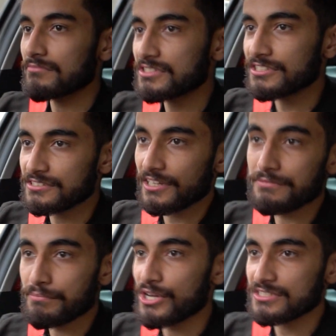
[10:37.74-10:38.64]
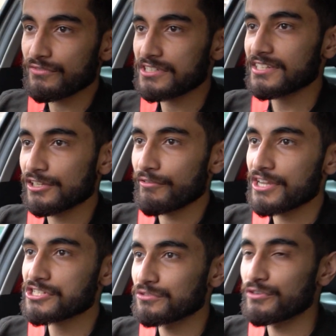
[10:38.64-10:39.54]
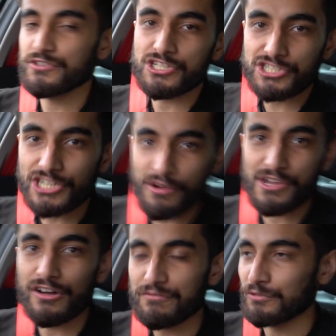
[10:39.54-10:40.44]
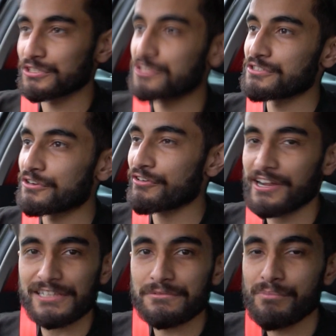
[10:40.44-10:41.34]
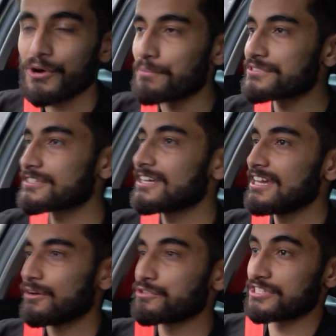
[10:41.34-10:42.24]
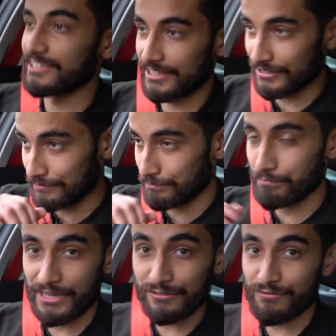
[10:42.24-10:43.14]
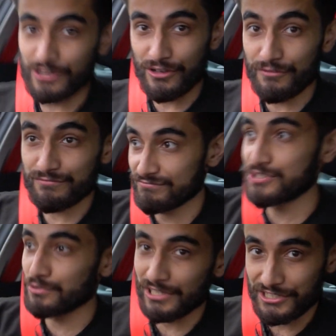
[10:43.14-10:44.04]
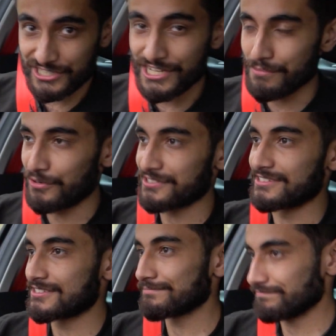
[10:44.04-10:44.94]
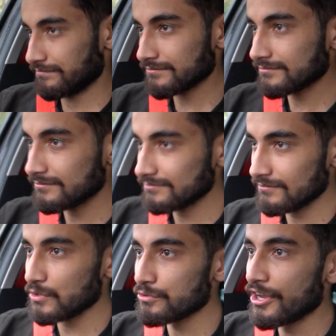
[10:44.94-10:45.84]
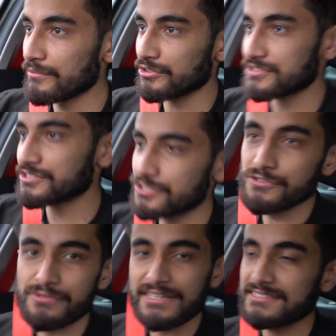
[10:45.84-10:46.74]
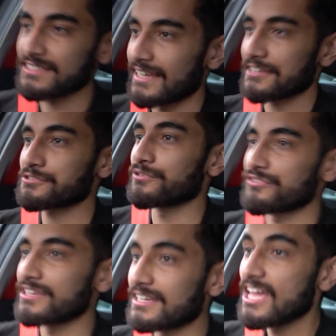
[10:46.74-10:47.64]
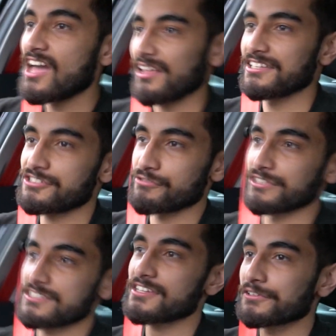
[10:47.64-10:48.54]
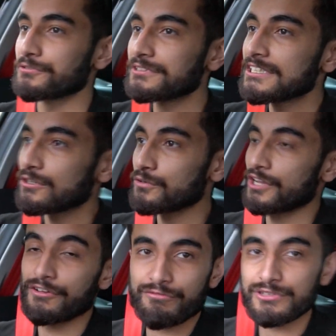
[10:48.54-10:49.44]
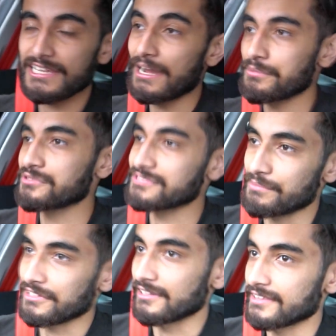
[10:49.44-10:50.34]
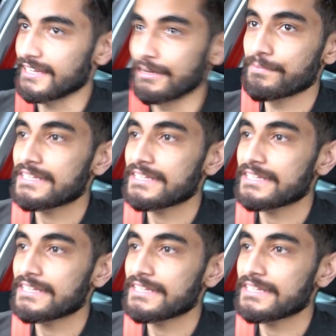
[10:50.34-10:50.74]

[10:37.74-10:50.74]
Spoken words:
sudden burst of acceleration, or if you're just showing off and want to do your crackle and pops, which is another benefit of dual clutch gearboxes. Although I'm not too into that sort of thing unless you're in a tunnel or going through the Alps or something like that.